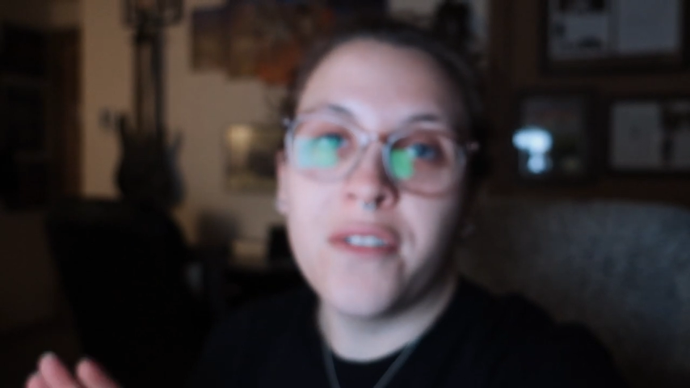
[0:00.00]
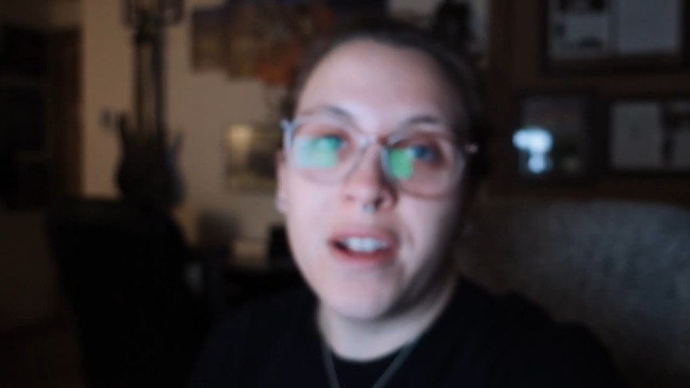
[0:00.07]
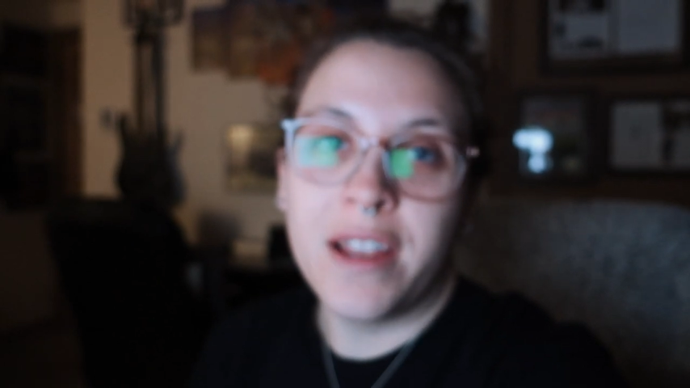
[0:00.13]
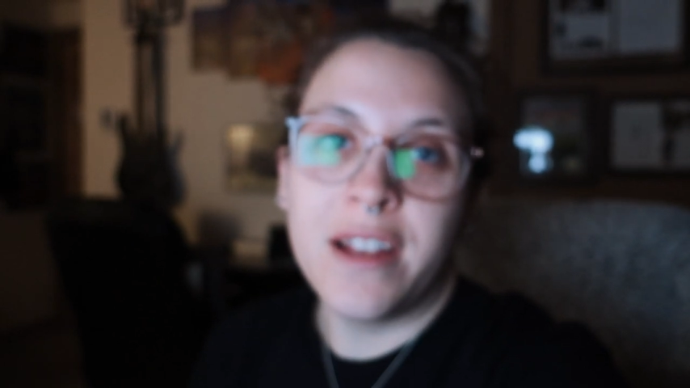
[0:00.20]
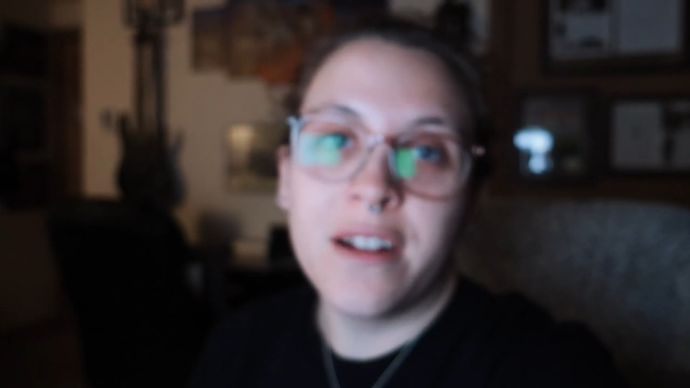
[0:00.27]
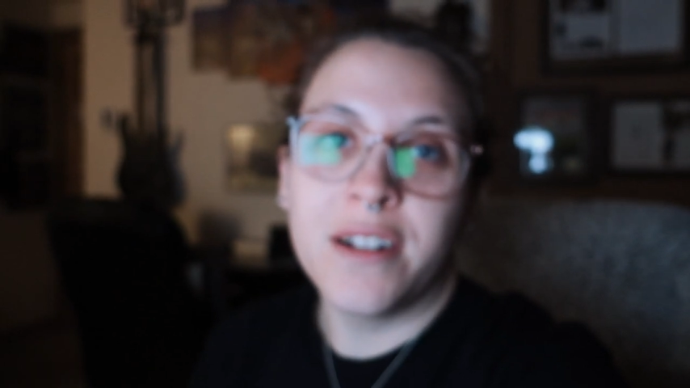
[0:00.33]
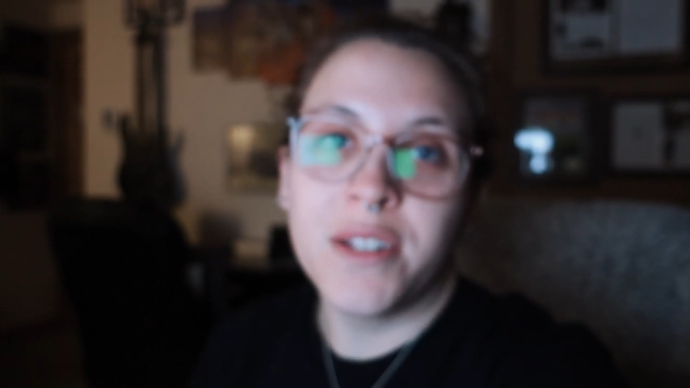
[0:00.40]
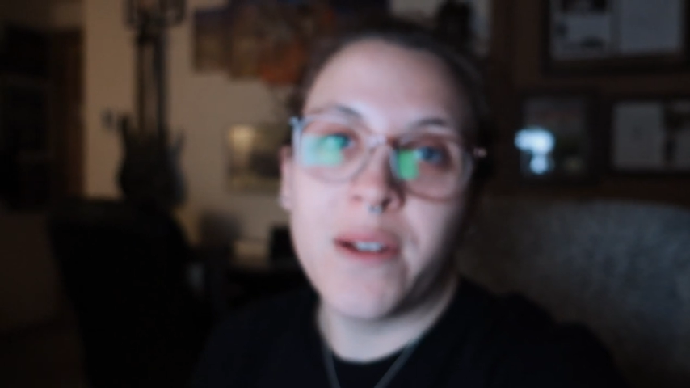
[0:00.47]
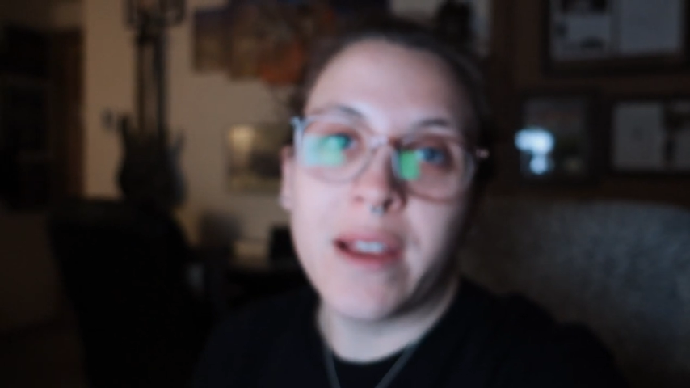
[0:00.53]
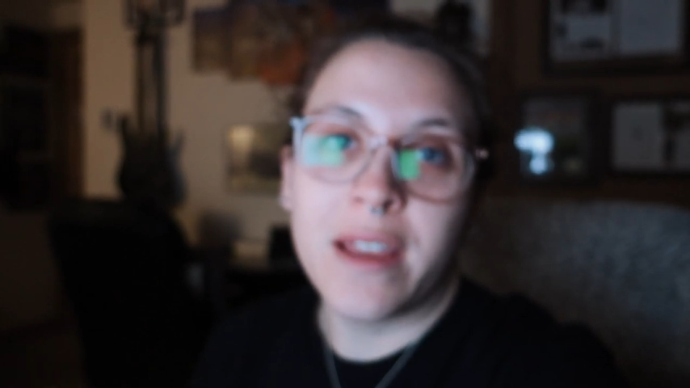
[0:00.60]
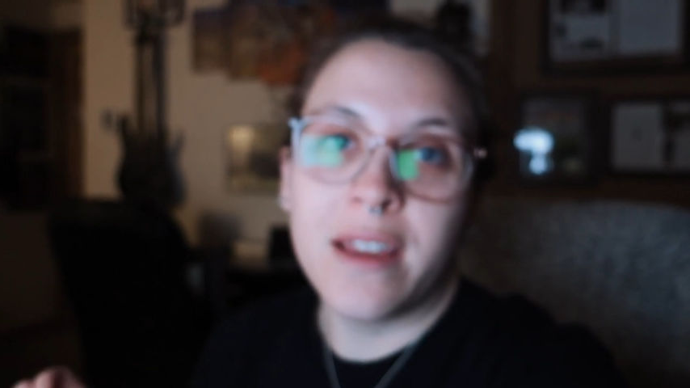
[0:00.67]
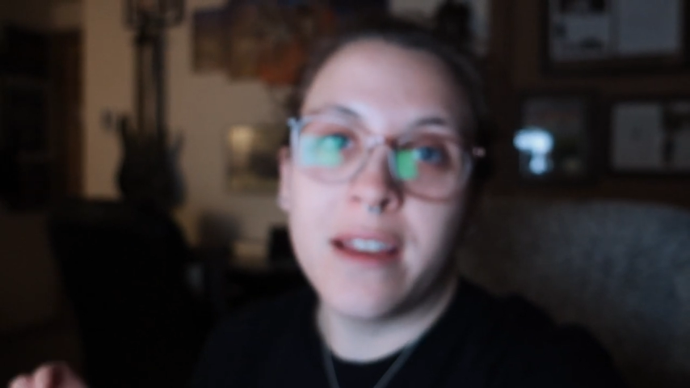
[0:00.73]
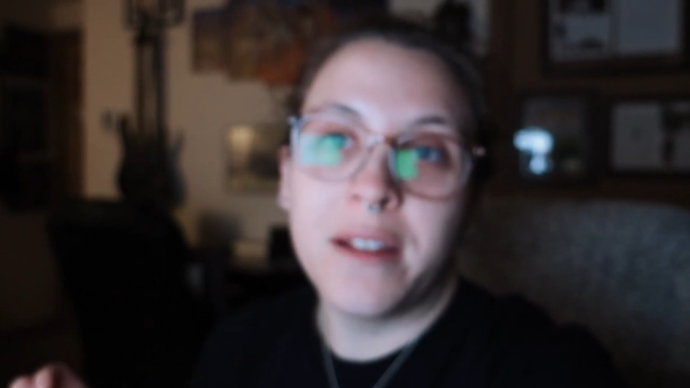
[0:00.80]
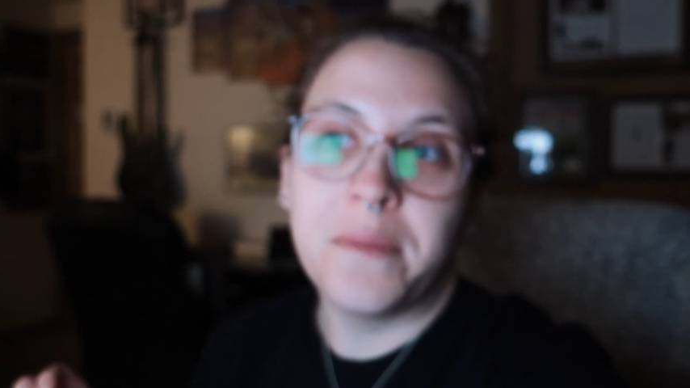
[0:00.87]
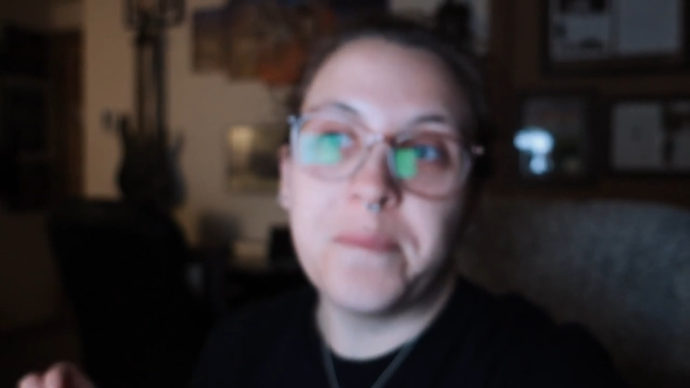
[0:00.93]
right here so i
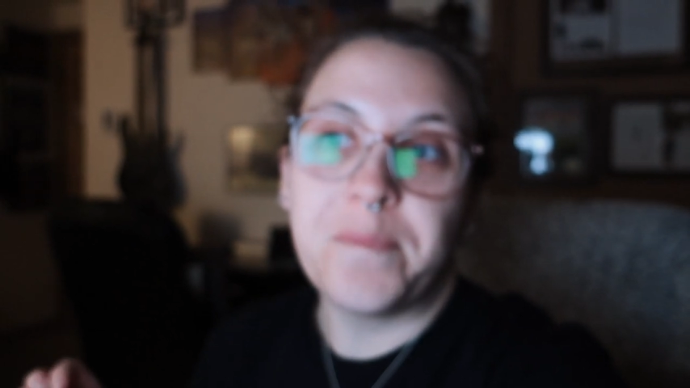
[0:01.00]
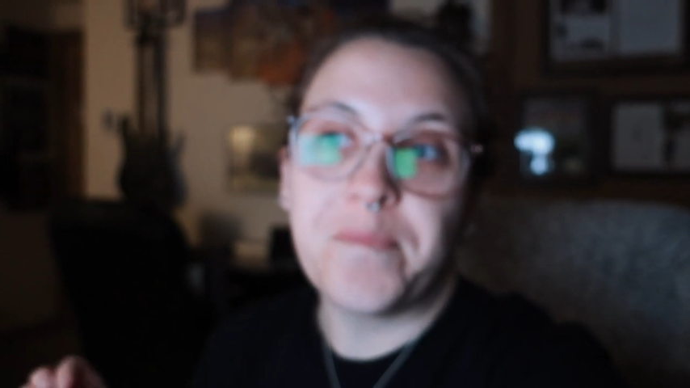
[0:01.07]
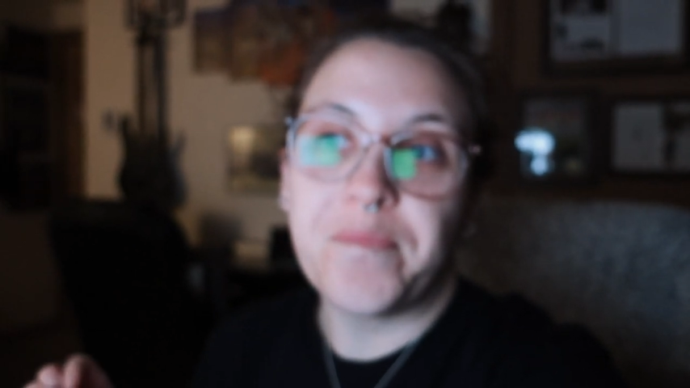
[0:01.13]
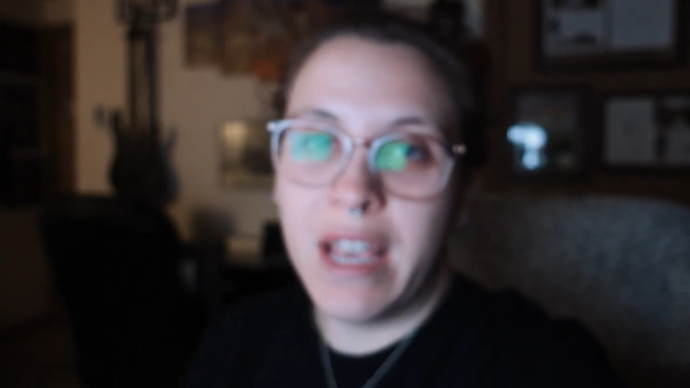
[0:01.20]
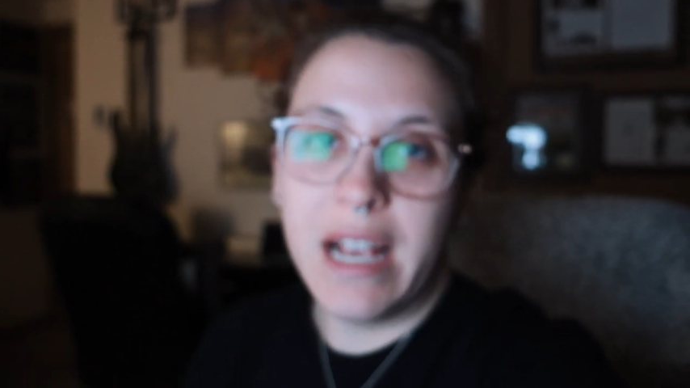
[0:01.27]
can